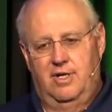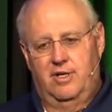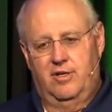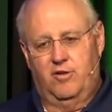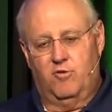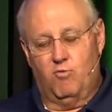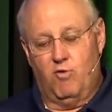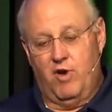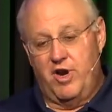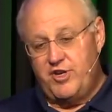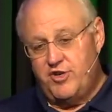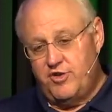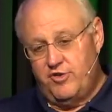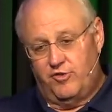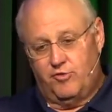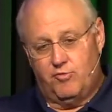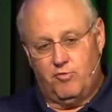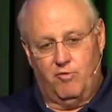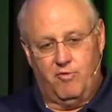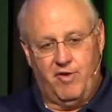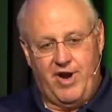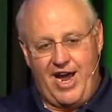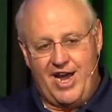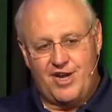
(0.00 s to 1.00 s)
The Russians
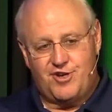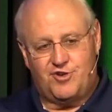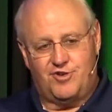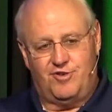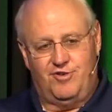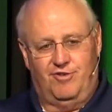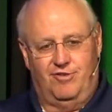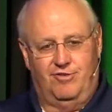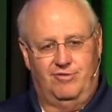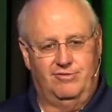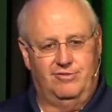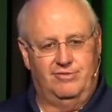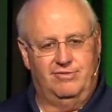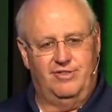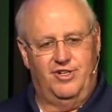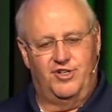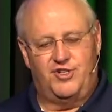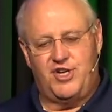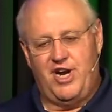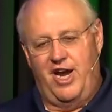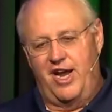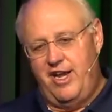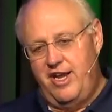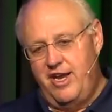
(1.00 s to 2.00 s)
were rational. The
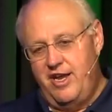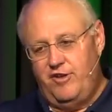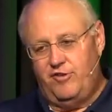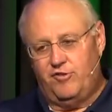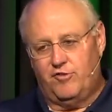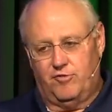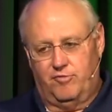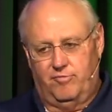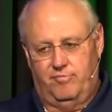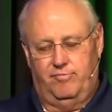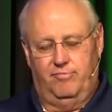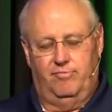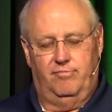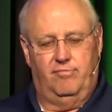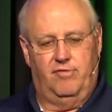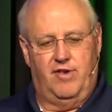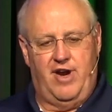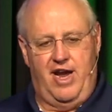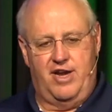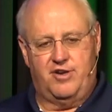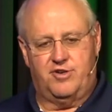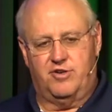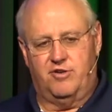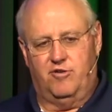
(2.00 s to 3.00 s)
Chinese are
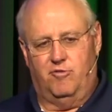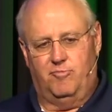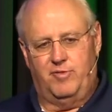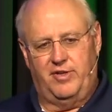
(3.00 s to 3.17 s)
rational.